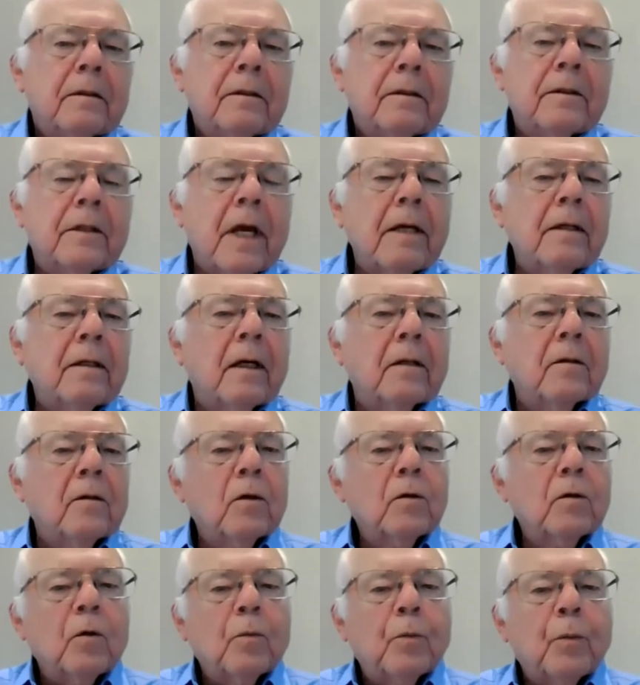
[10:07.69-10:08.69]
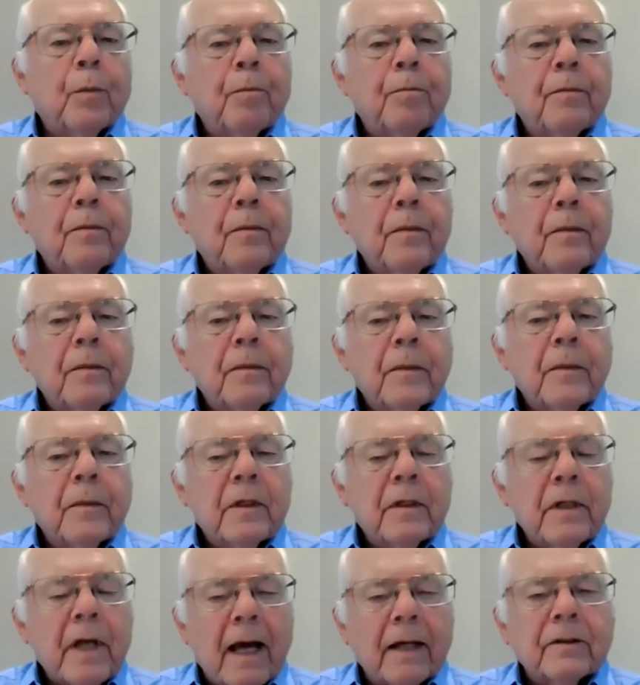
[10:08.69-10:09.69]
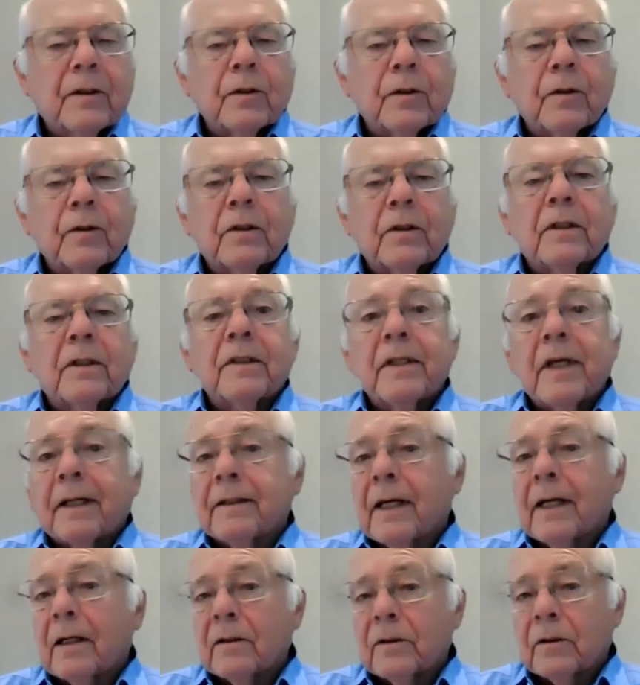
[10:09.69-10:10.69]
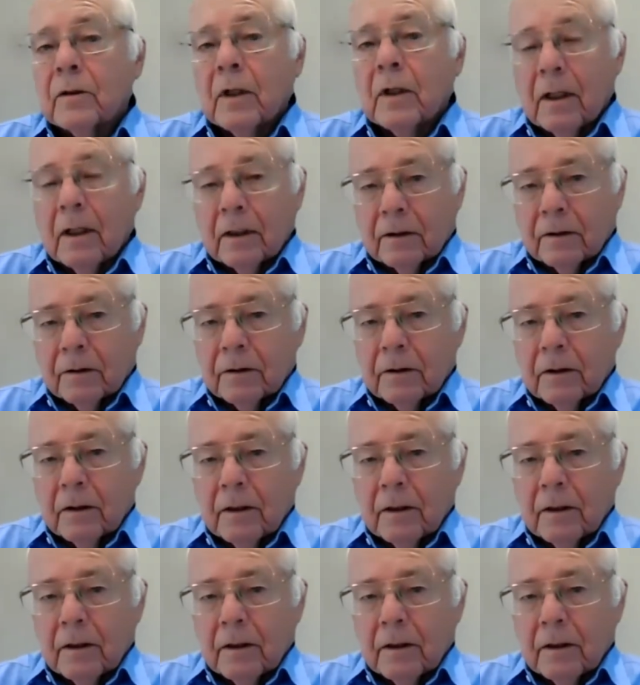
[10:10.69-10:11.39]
state and local taxes to $10,000.